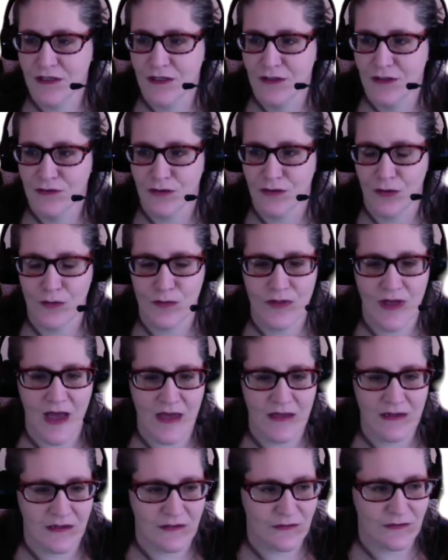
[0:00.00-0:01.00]
so
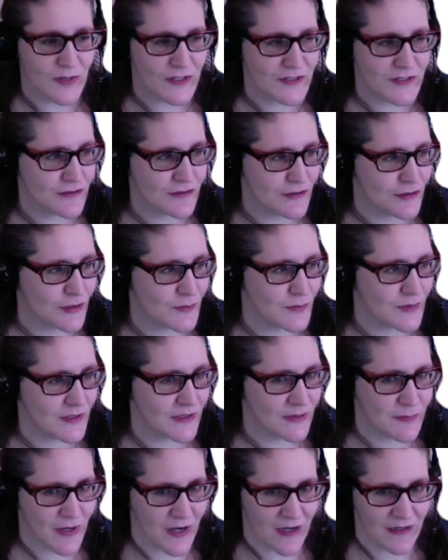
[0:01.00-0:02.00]
that as much as humanly
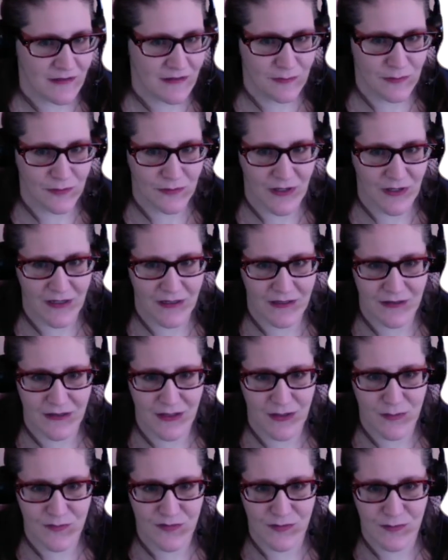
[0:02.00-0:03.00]
possible, I can
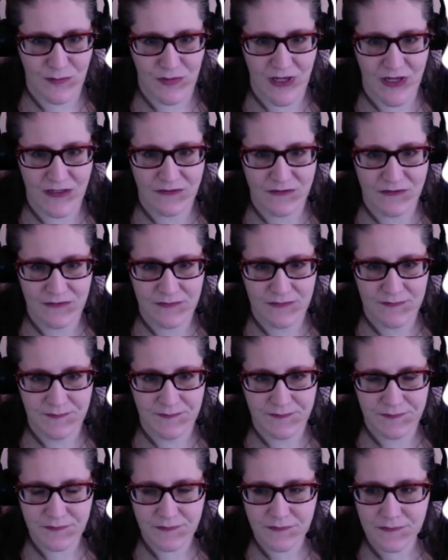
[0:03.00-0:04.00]
come from love.
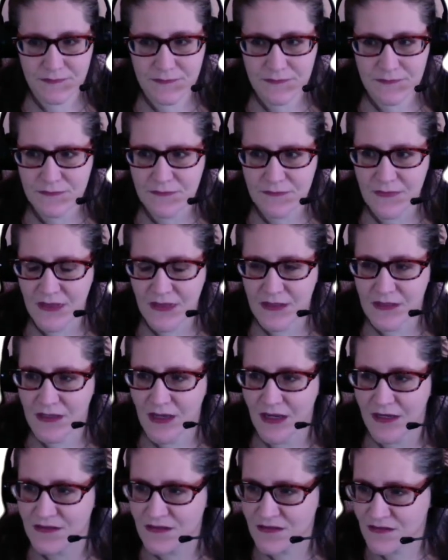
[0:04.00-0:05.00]

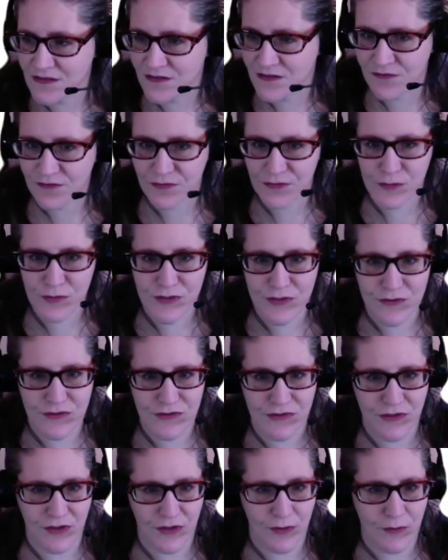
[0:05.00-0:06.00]
I did this a few years
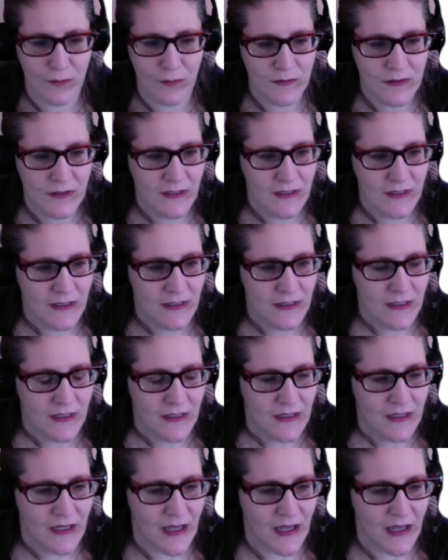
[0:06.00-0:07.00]
ago,
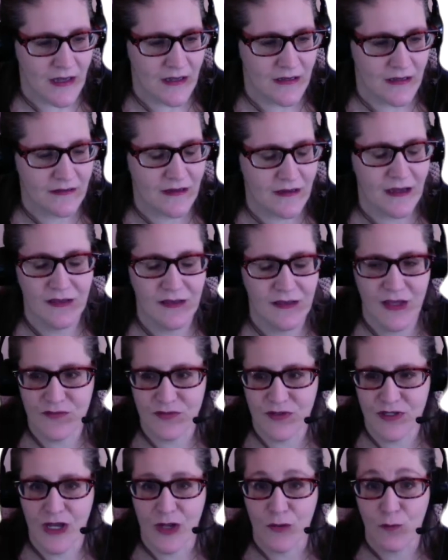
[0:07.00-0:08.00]
and I love
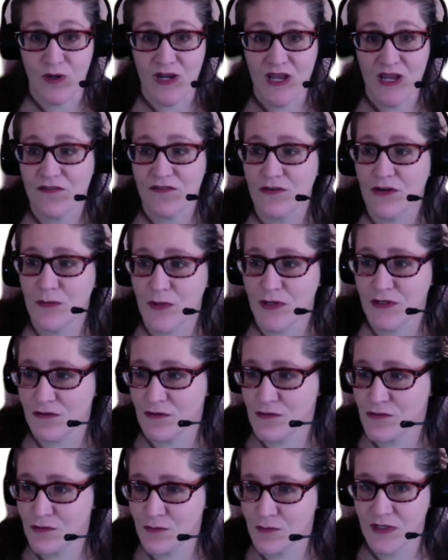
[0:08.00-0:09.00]
it. And whenever I'm on
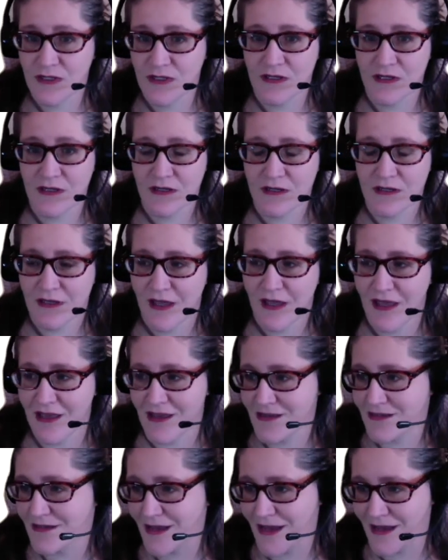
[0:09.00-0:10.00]
social media
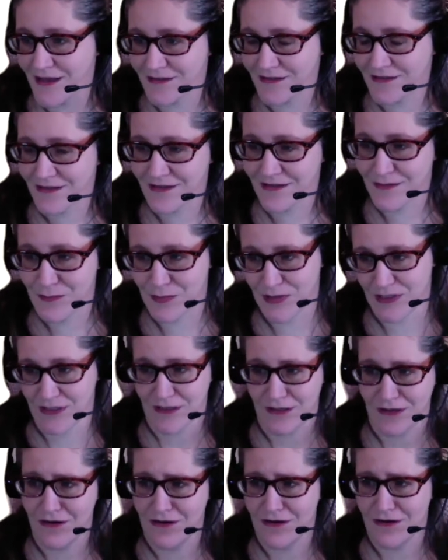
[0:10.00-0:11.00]
and I see pick a
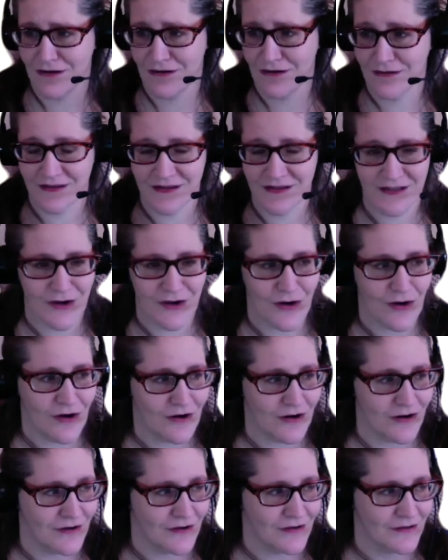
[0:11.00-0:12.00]
card, any
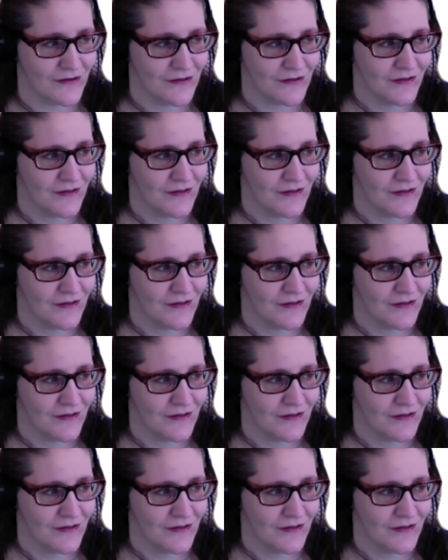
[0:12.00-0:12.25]
card,